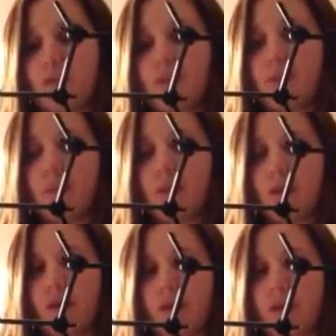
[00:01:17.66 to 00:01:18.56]

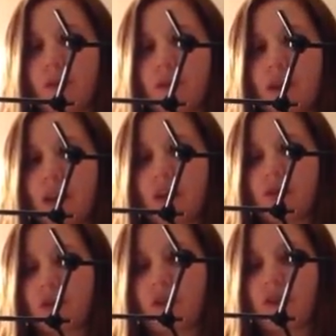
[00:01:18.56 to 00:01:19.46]
methyl groups
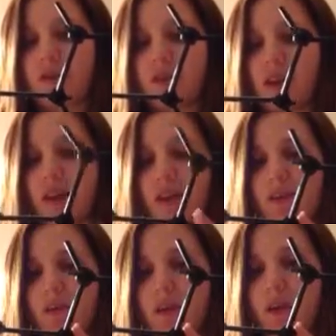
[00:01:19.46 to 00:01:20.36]
attached on the second
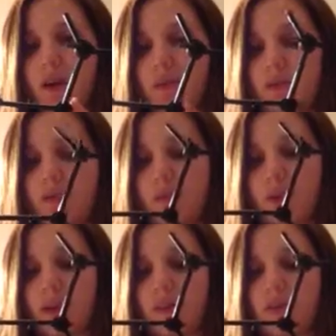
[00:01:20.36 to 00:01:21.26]
and third carbons
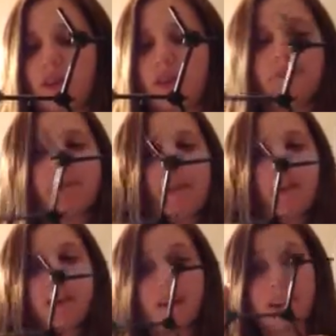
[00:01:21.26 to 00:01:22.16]
respectively.
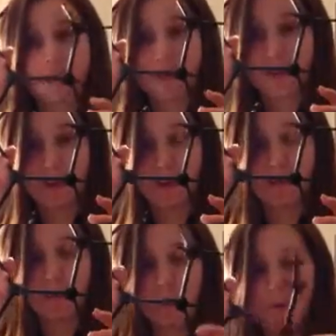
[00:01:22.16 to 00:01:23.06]
That's kind
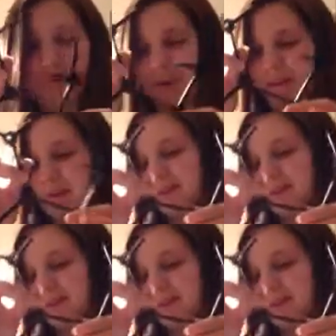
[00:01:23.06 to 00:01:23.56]
of a cool one.